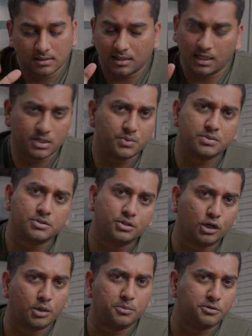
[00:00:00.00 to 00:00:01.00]
I don't want to
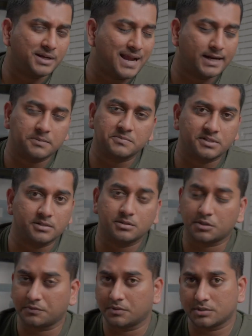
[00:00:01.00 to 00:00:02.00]
talk about Adam's easier
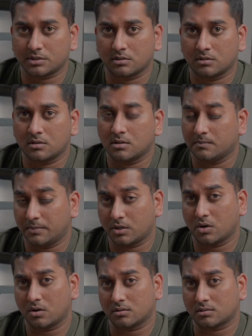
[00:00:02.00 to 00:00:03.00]
version
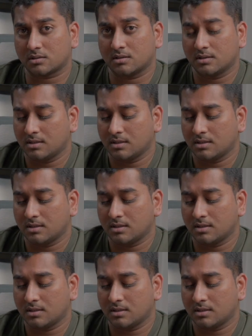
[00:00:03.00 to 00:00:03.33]
because